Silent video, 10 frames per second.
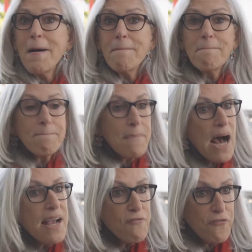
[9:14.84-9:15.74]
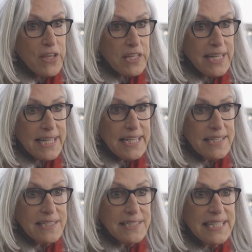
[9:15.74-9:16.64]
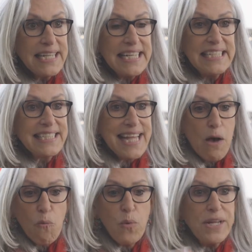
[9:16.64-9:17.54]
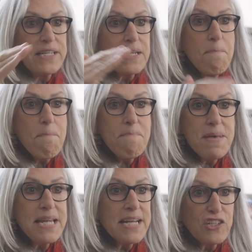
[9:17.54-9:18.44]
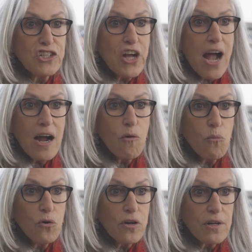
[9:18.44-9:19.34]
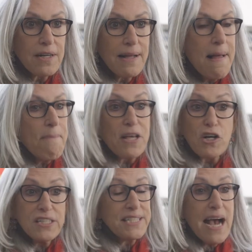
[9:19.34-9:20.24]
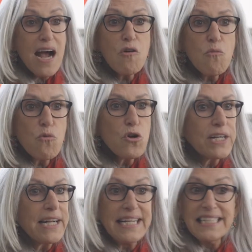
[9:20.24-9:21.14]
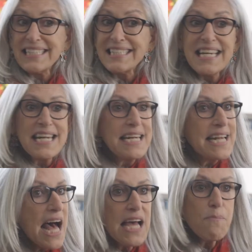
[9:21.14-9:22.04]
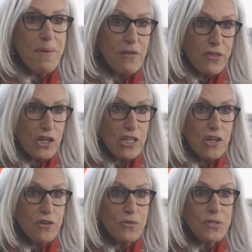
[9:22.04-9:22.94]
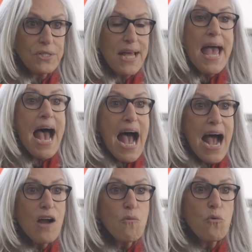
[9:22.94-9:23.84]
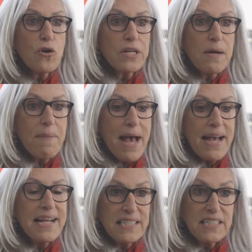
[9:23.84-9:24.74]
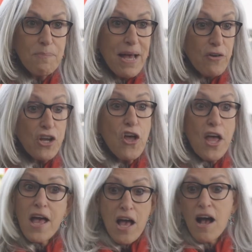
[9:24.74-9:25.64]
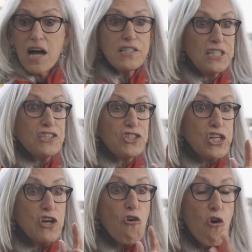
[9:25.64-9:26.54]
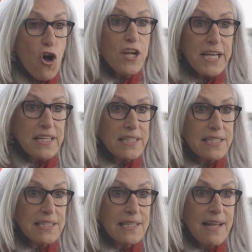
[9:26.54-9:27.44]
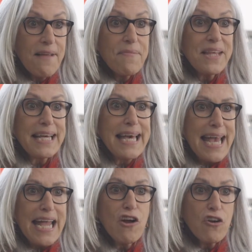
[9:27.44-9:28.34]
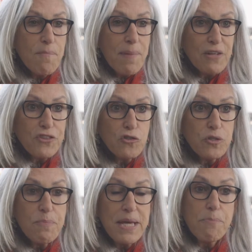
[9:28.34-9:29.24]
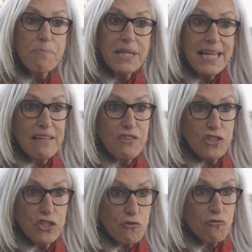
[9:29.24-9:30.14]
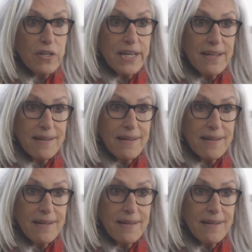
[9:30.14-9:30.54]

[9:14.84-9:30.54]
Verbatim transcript: my feeling is is that we diminish our work because our work is not about the clothes. Our work about is about does the audience care about those people in the story?